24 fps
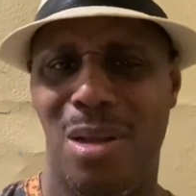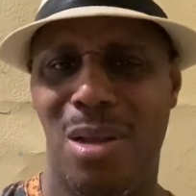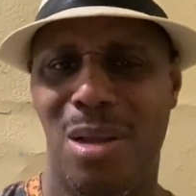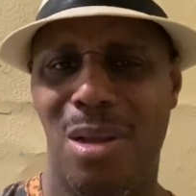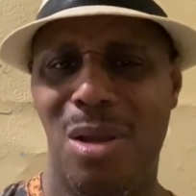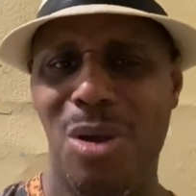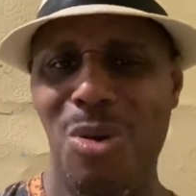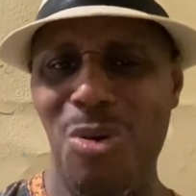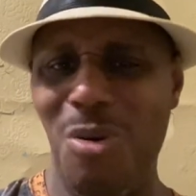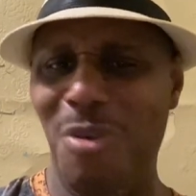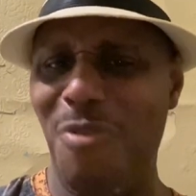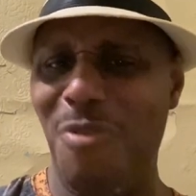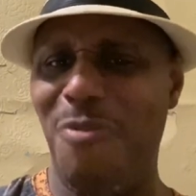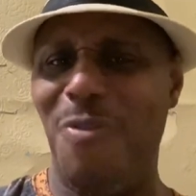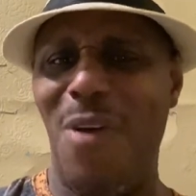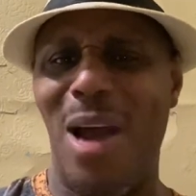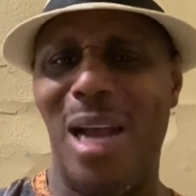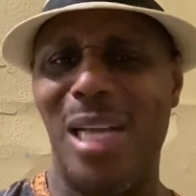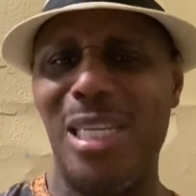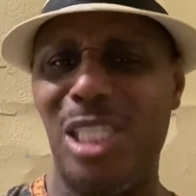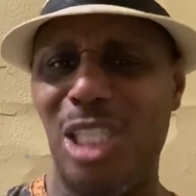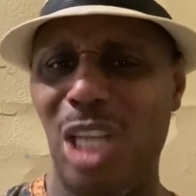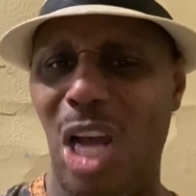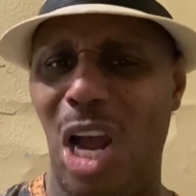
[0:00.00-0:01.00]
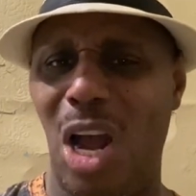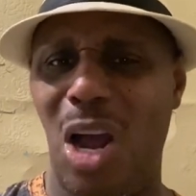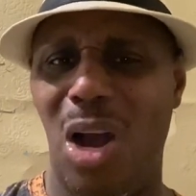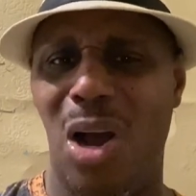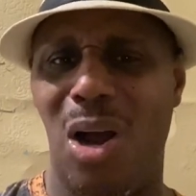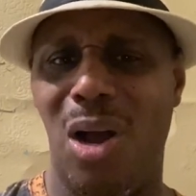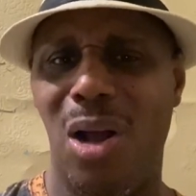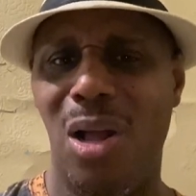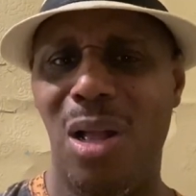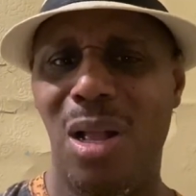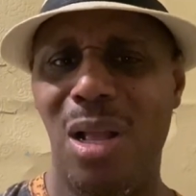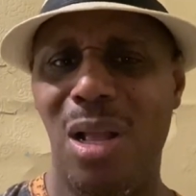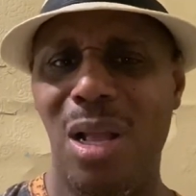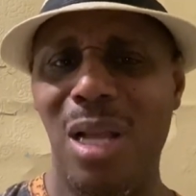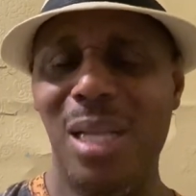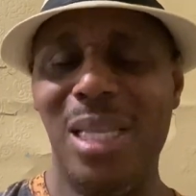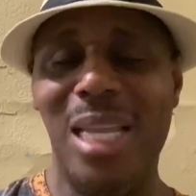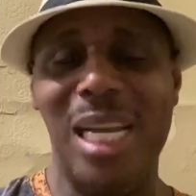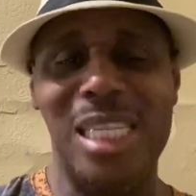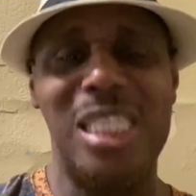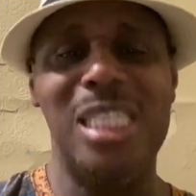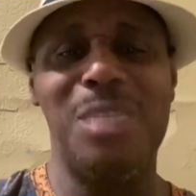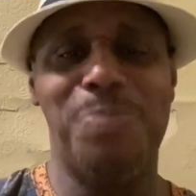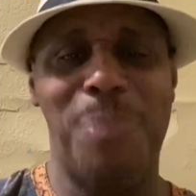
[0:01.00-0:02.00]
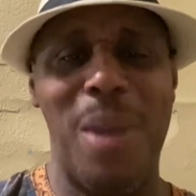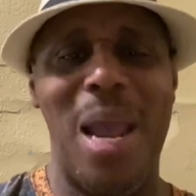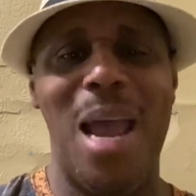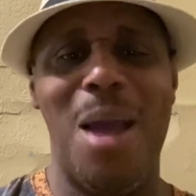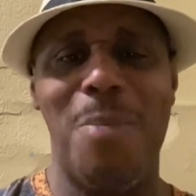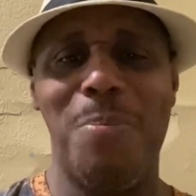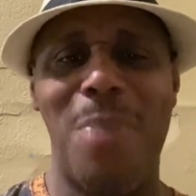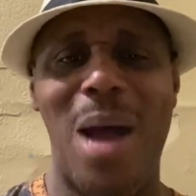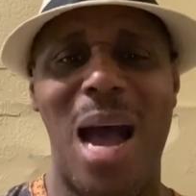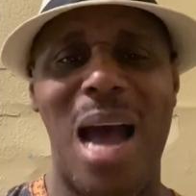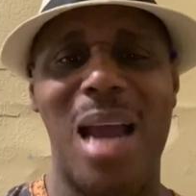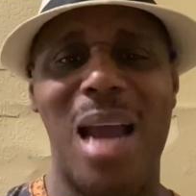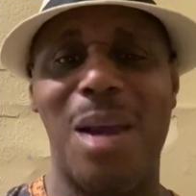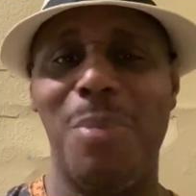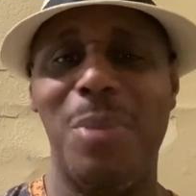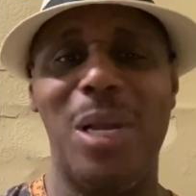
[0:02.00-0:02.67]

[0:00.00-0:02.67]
Who the fuck is y'all? This is Bambaataa,